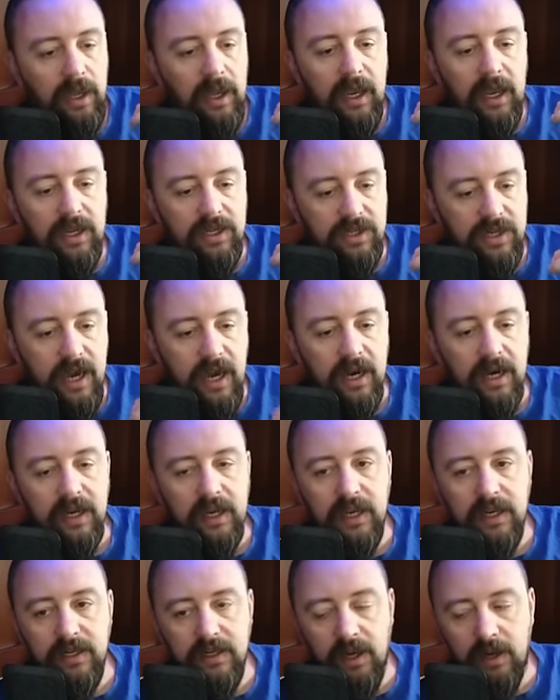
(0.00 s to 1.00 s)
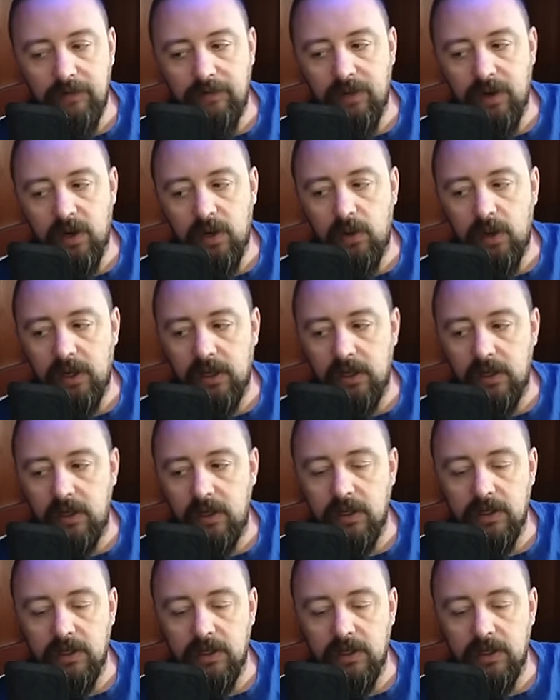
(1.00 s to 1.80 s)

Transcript: It's not going to get done very quickly.